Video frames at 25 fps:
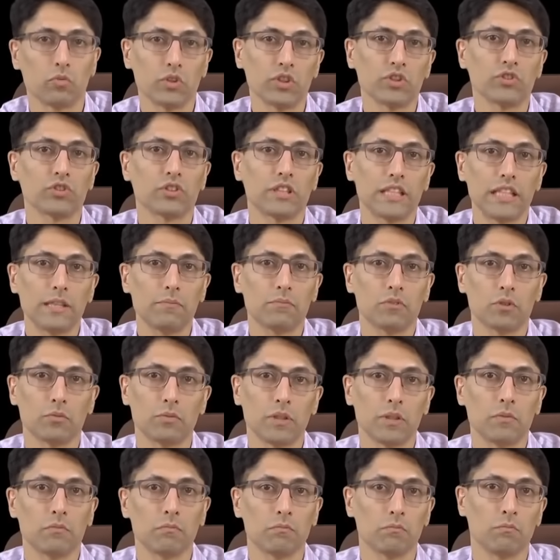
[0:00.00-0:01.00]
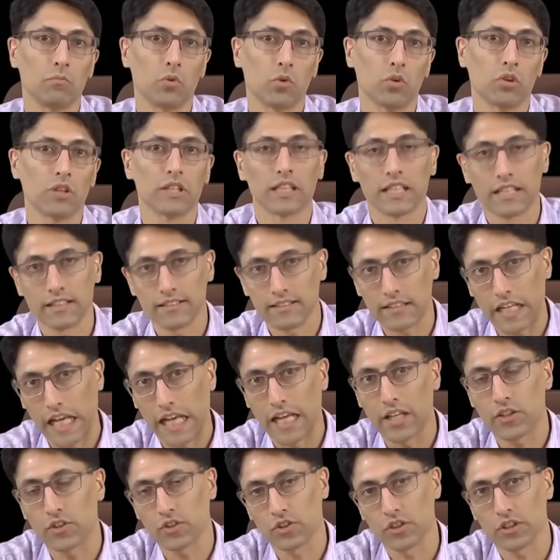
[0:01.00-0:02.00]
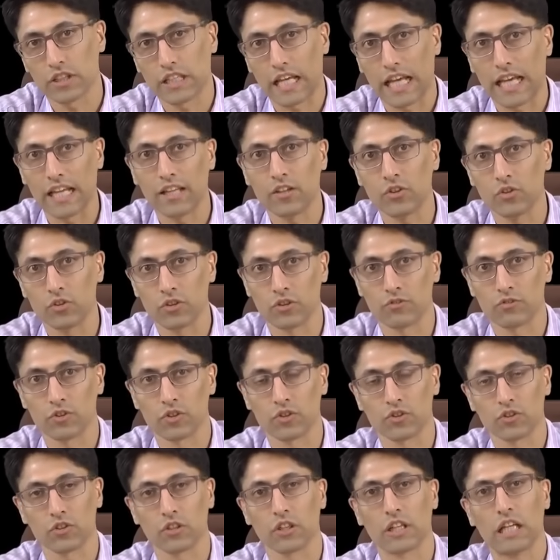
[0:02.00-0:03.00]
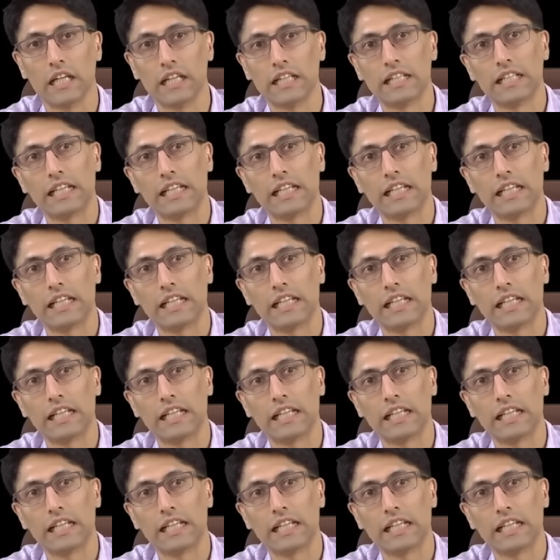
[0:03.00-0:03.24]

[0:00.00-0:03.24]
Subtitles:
which seem to be more or less ancient and universal